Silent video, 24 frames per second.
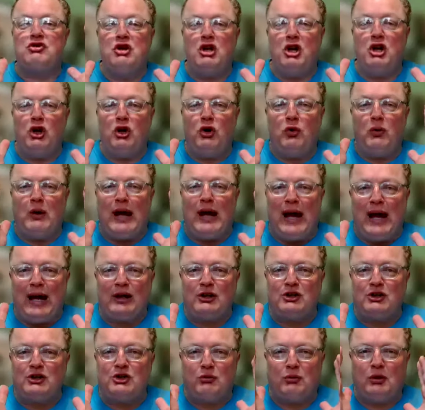there's no
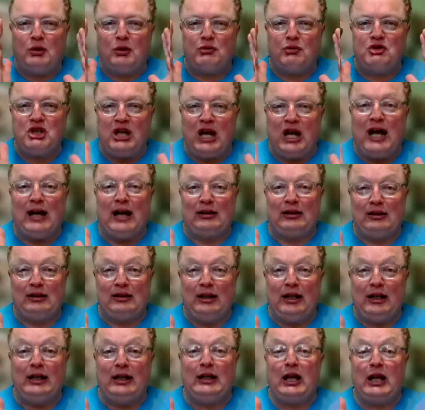actual
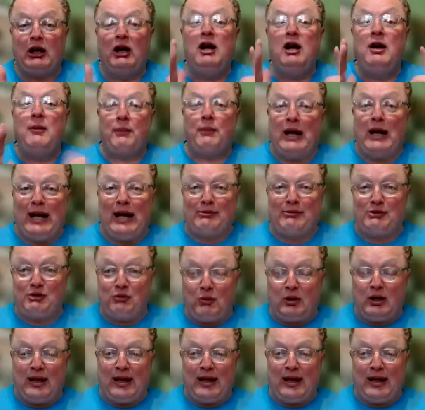chocolate in there. Perhaps